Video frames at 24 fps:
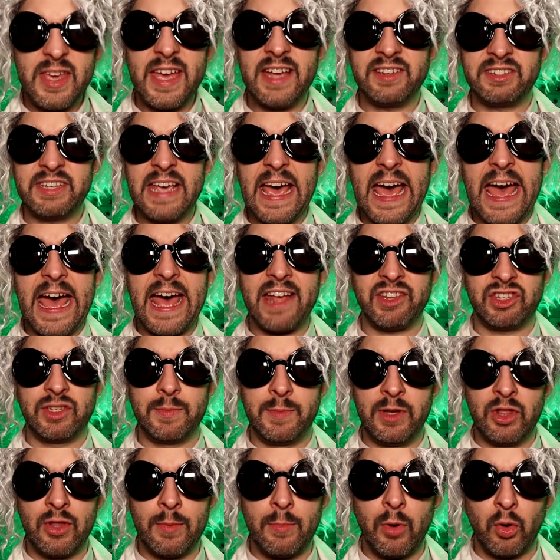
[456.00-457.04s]
This has to
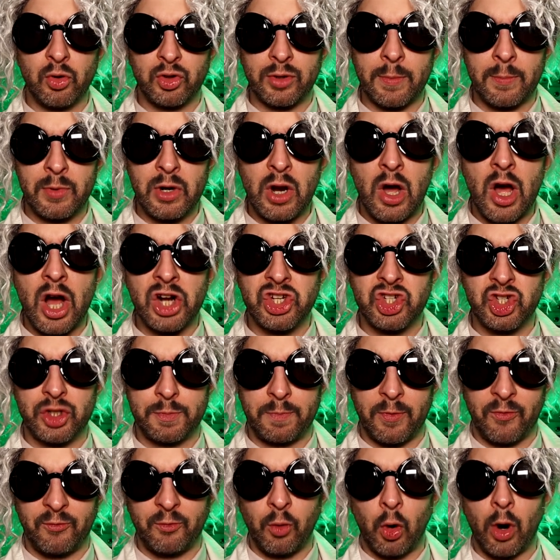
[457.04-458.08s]
be the most obnoxious
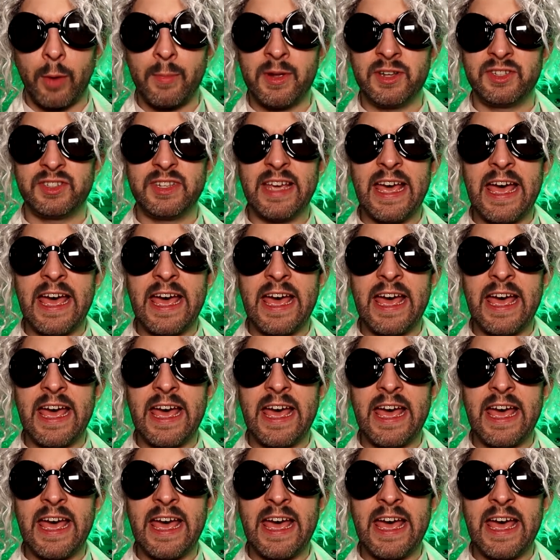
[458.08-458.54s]
performance